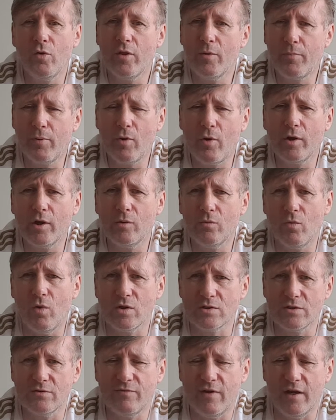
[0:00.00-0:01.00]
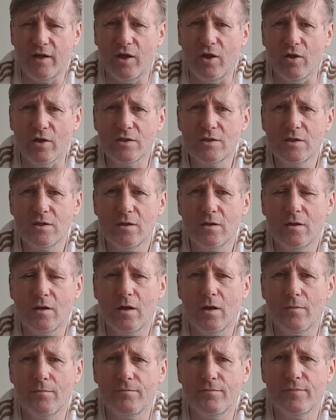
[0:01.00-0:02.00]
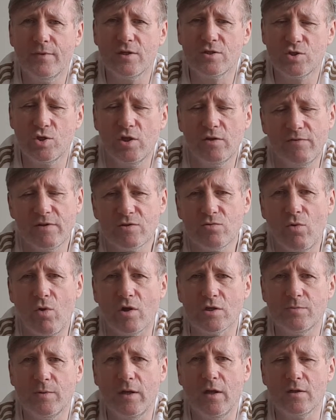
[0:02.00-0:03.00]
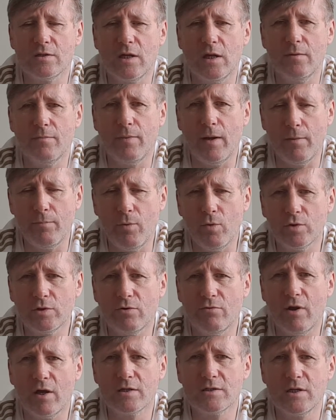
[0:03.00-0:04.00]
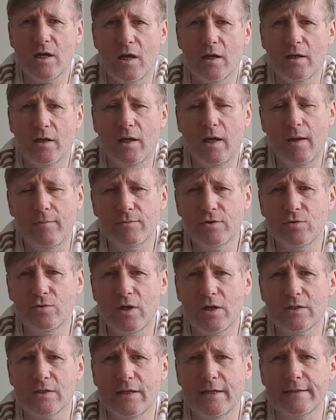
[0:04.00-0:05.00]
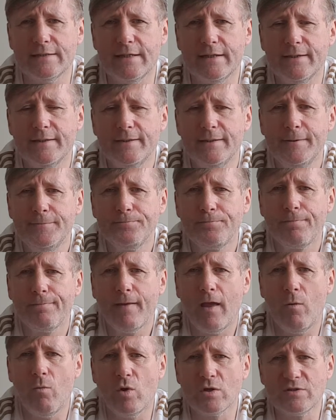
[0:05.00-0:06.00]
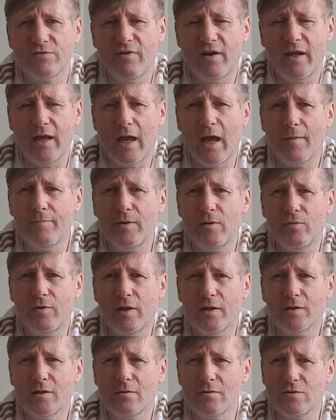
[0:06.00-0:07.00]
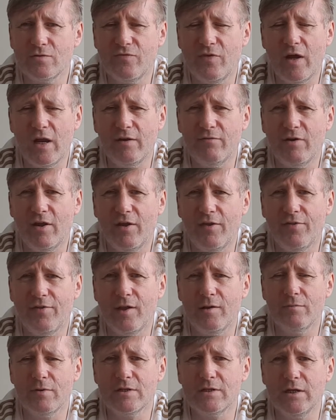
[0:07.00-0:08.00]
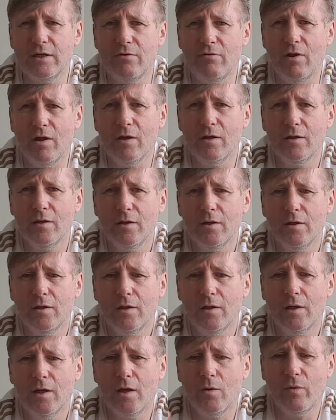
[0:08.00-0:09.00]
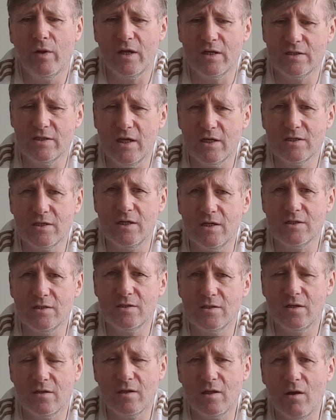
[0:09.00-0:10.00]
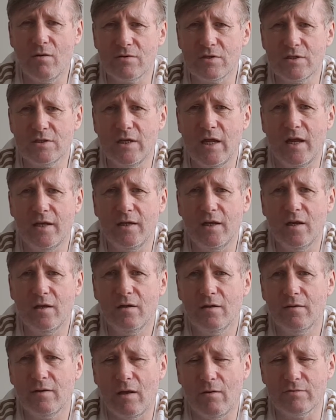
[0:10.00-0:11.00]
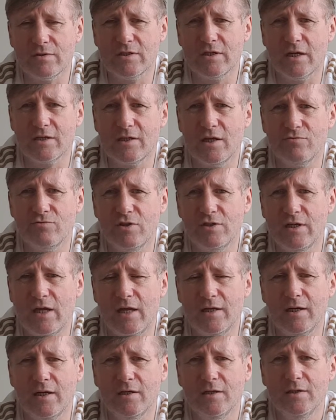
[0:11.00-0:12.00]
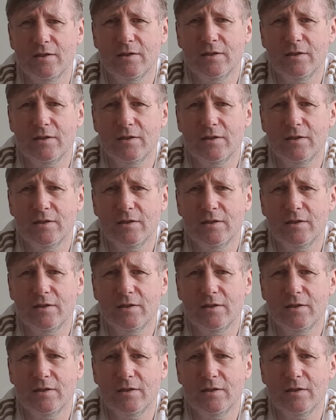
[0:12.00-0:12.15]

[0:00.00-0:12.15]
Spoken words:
the product wasn't very good, the service was, because I bought the rucksack. It came 2 days later. I wasn't very happy with it because it was very, very thin material. Whereas this is 1,000 denier, that was 600 denier.